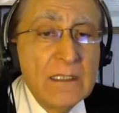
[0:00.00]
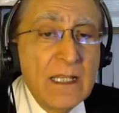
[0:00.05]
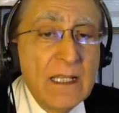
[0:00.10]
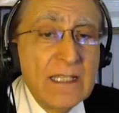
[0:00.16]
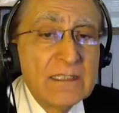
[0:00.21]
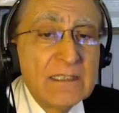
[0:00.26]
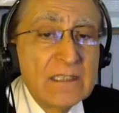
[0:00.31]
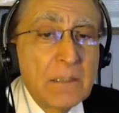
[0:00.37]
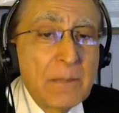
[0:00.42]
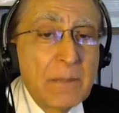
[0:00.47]

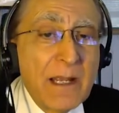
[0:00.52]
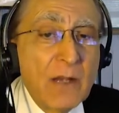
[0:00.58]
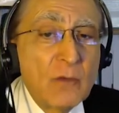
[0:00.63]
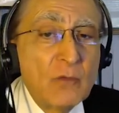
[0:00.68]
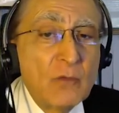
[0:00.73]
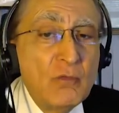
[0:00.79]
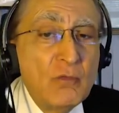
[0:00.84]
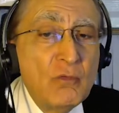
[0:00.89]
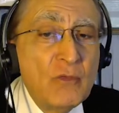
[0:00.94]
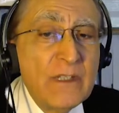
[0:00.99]
is about
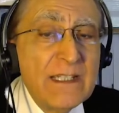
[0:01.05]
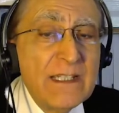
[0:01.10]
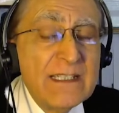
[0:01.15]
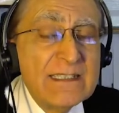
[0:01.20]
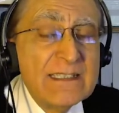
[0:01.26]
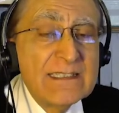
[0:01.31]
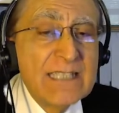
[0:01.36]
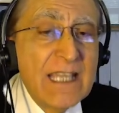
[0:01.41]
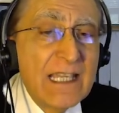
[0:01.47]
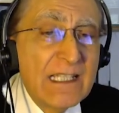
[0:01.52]

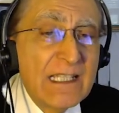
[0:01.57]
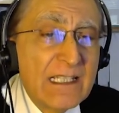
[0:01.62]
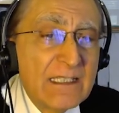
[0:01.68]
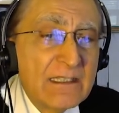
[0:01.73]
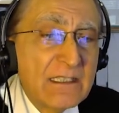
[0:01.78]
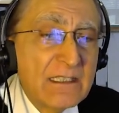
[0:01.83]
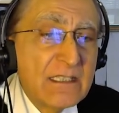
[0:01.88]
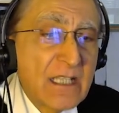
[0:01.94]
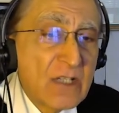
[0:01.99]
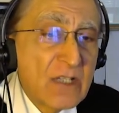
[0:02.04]
retelling
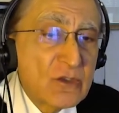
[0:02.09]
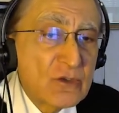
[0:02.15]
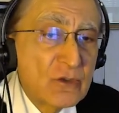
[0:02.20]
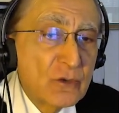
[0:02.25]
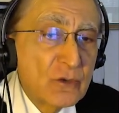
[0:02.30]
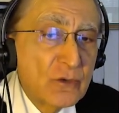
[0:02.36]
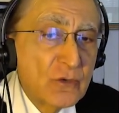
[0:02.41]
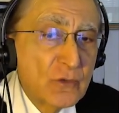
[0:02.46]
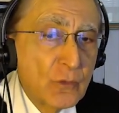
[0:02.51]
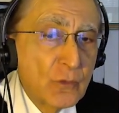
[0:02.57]
the national
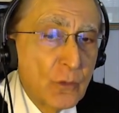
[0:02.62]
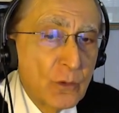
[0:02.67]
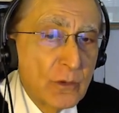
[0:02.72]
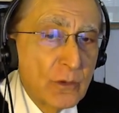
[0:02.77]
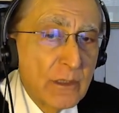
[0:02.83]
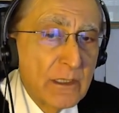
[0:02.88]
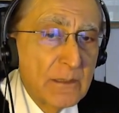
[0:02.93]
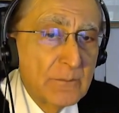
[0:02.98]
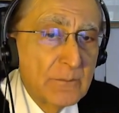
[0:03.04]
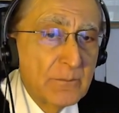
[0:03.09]

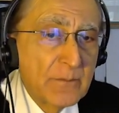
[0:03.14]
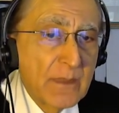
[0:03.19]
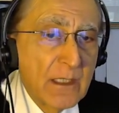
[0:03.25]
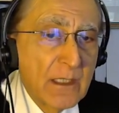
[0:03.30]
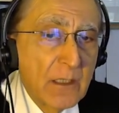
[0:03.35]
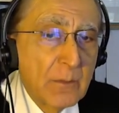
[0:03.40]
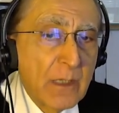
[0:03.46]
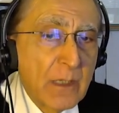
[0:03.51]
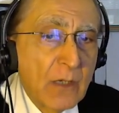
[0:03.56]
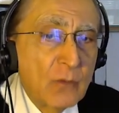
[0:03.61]
story,
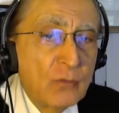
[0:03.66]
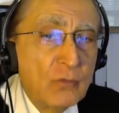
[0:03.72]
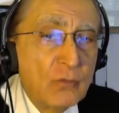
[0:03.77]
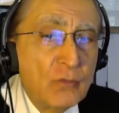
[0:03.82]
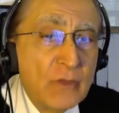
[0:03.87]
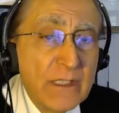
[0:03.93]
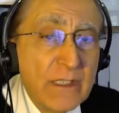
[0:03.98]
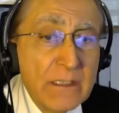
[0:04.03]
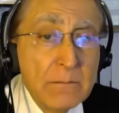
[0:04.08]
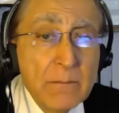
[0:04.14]
about
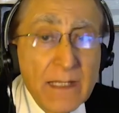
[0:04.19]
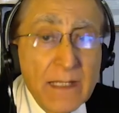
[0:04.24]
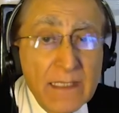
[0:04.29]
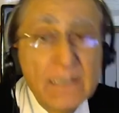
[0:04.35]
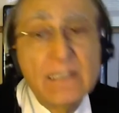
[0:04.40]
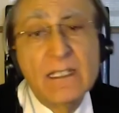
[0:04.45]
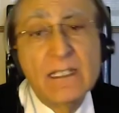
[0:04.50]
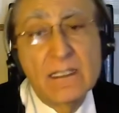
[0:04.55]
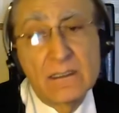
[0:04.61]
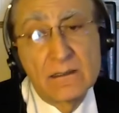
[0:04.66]

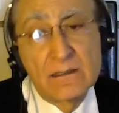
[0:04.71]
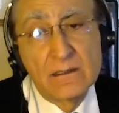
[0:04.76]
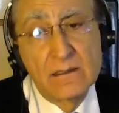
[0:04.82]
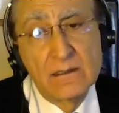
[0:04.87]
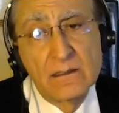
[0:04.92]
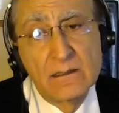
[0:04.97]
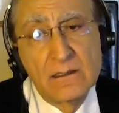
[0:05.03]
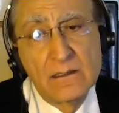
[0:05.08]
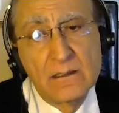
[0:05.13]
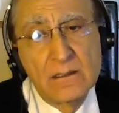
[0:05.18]
remaking
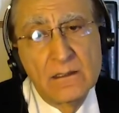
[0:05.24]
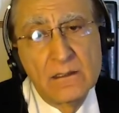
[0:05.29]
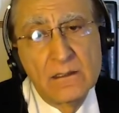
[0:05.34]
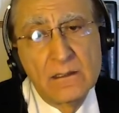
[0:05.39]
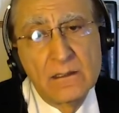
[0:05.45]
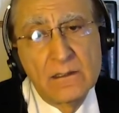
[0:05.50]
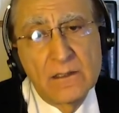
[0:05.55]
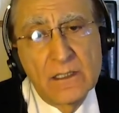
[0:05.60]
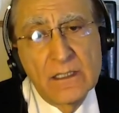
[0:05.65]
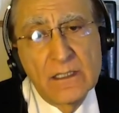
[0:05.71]

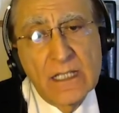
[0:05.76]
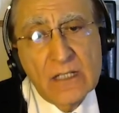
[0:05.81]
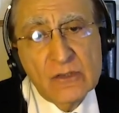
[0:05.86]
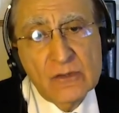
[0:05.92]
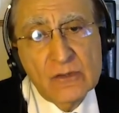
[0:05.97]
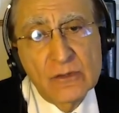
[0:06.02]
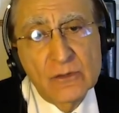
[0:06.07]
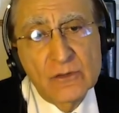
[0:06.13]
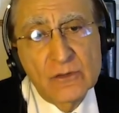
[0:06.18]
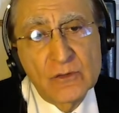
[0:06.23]
the
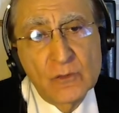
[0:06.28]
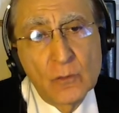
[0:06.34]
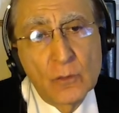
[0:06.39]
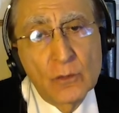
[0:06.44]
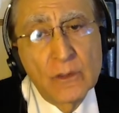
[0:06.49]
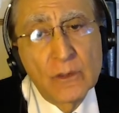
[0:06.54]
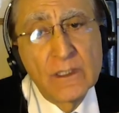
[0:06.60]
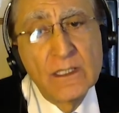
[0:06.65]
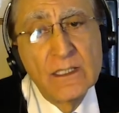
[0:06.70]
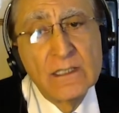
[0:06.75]
national
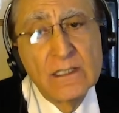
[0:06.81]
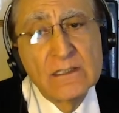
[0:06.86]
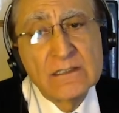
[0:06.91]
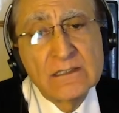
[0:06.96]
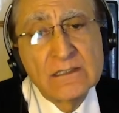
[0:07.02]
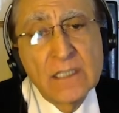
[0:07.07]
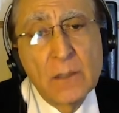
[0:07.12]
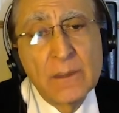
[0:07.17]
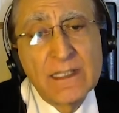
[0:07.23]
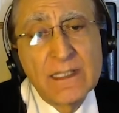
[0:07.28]
story,
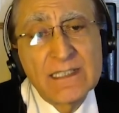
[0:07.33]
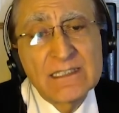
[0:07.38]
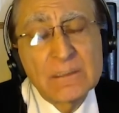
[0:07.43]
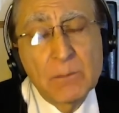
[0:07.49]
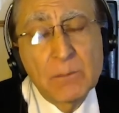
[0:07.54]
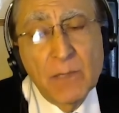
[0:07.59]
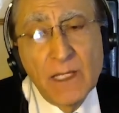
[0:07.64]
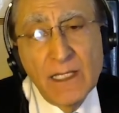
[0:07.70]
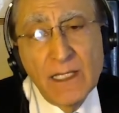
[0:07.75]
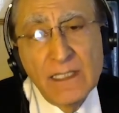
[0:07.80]
so it
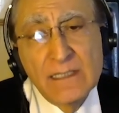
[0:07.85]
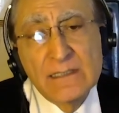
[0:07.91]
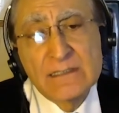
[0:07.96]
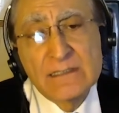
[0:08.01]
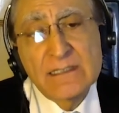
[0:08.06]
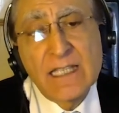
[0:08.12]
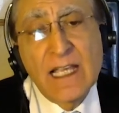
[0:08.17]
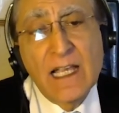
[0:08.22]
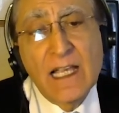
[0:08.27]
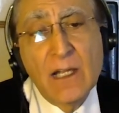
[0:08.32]
explains
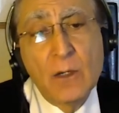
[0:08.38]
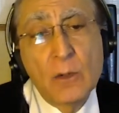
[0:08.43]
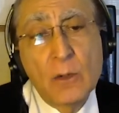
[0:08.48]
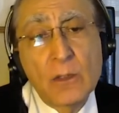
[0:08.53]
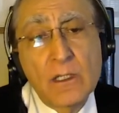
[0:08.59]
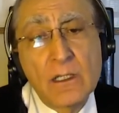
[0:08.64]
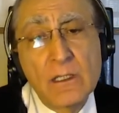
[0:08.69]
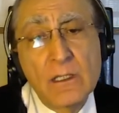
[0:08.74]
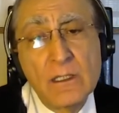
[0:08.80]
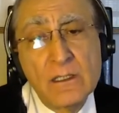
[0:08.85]
how
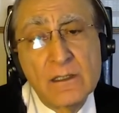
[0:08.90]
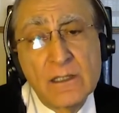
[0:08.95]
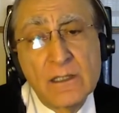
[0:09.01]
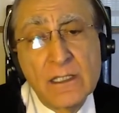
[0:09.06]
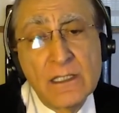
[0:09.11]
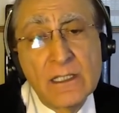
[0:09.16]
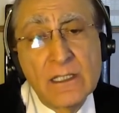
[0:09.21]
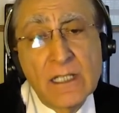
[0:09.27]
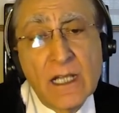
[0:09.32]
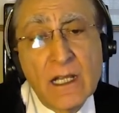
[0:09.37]

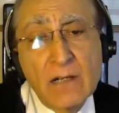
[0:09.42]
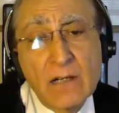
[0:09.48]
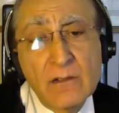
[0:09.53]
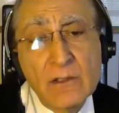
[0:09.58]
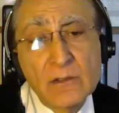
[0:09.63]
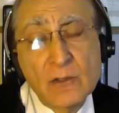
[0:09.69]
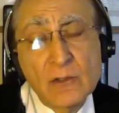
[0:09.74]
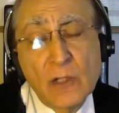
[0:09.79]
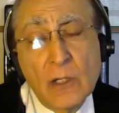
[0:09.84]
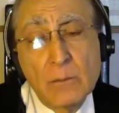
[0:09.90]
the
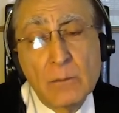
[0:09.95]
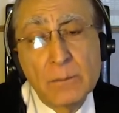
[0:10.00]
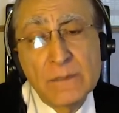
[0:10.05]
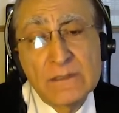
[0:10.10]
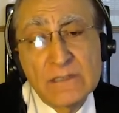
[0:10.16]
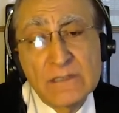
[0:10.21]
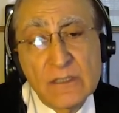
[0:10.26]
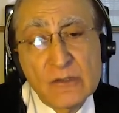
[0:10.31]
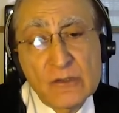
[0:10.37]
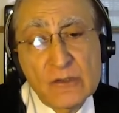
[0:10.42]
current
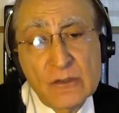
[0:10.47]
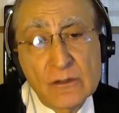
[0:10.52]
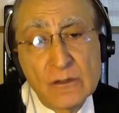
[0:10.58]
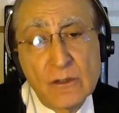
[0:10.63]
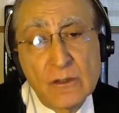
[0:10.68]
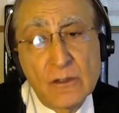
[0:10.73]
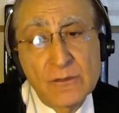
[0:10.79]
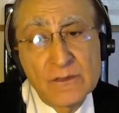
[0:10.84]
composition of